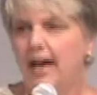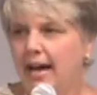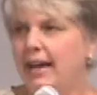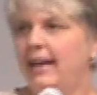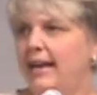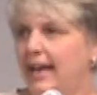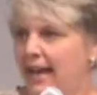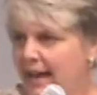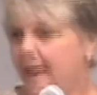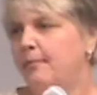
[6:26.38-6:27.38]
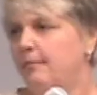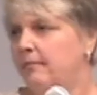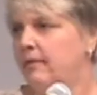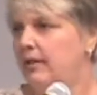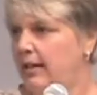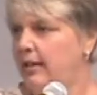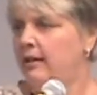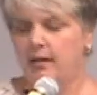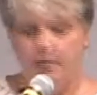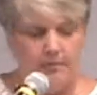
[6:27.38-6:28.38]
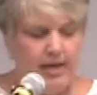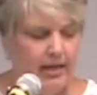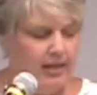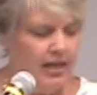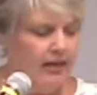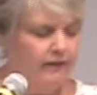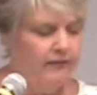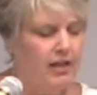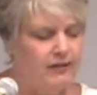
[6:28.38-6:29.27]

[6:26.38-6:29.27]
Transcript: I am in my life.